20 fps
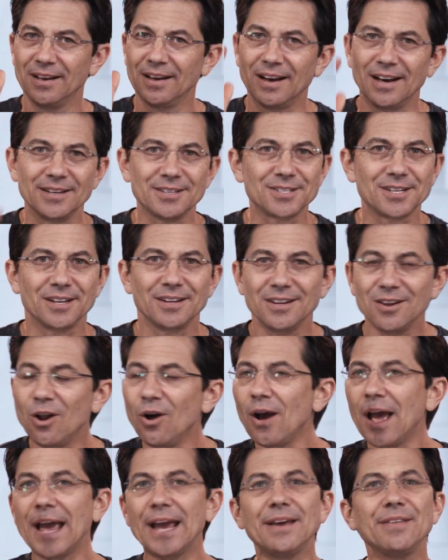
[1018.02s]
I said, you know,
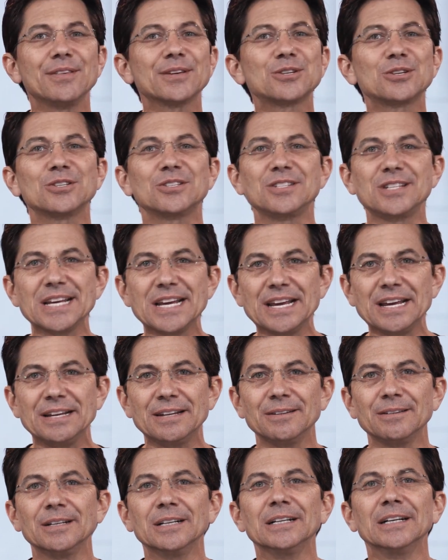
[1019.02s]
hey, this is
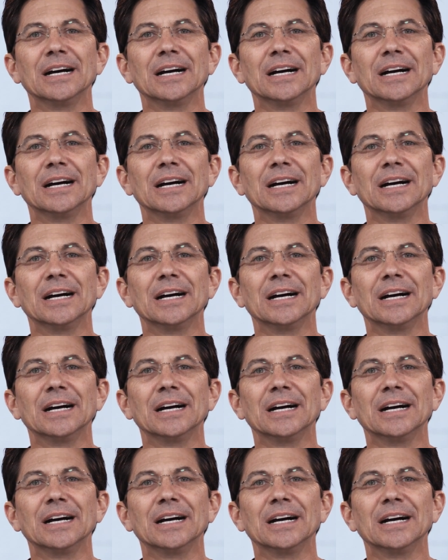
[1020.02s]
Dean.